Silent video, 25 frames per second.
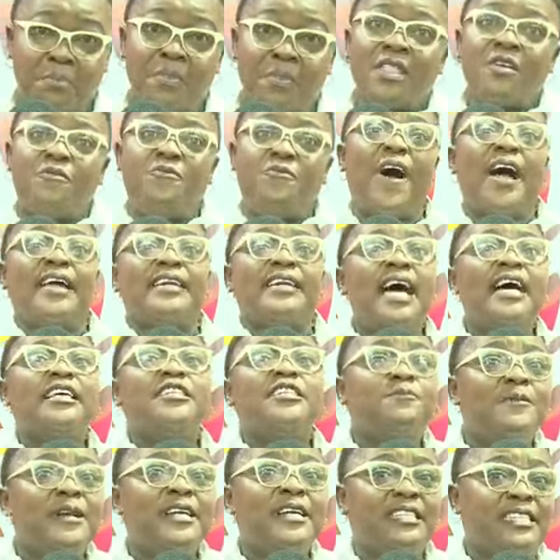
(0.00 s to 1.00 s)
finance
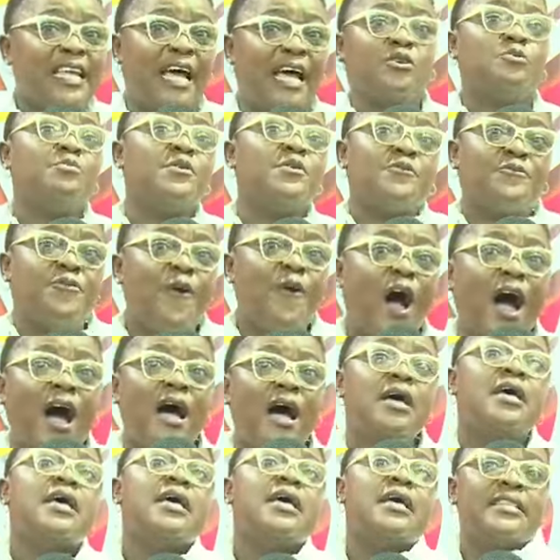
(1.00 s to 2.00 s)
minister no before
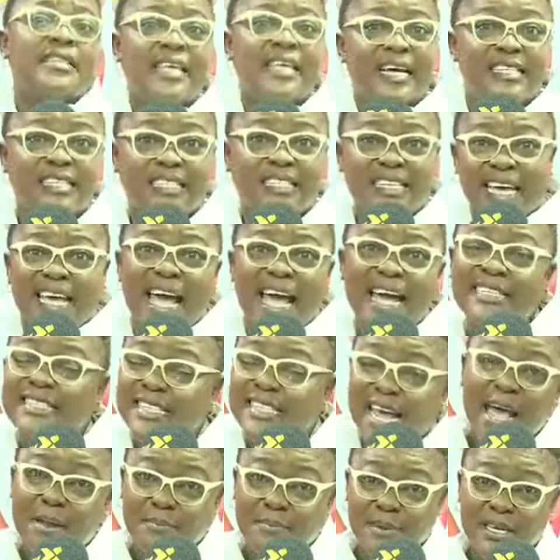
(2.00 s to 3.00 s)
the second
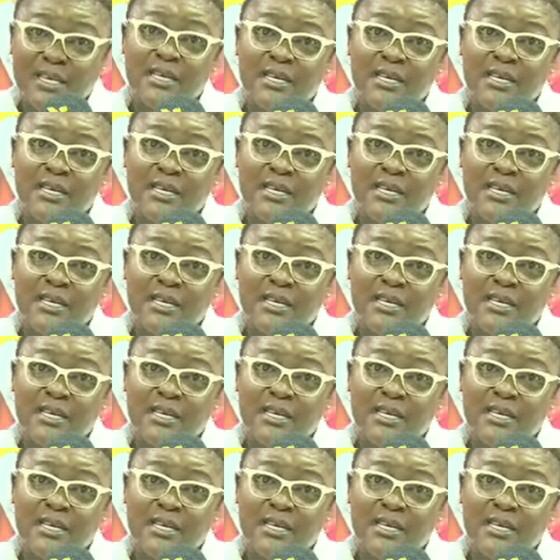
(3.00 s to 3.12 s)
term